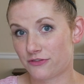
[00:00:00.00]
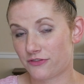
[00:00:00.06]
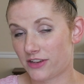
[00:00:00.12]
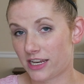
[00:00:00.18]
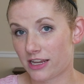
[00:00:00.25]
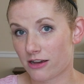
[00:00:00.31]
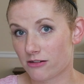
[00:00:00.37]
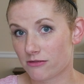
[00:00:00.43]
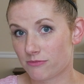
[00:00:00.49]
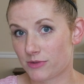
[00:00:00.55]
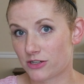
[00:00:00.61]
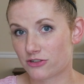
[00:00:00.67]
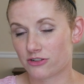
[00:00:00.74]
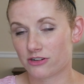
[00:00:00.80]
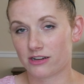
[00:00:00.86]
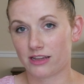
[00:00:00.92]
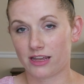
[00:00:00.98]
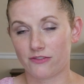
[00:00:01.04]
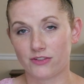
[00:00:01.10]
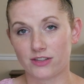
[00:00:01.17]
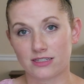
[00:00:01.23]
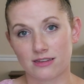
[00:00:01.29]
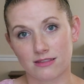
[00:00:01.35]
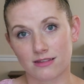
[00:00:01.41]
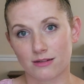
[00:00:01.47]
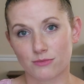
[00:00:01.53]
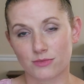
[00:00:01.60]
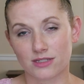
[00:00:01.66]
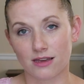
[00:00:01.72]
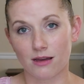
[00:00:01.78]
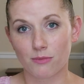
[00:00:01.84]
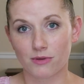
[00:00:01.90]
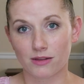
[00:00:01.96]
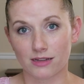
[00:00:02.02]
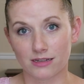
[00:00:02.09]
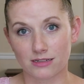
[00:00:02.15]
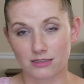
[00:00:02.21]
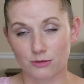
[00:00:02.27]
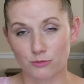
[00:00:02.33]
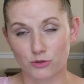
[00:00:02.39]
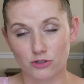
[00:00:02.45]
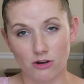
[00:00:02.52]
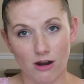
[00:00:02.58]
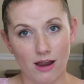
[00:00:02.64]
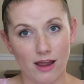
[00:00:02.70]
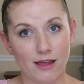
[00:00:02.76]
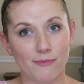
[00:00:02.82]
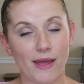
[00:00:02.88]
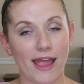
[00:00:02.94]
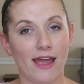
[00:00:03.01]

video. Be sure to give us a thumbs up, click subscribe,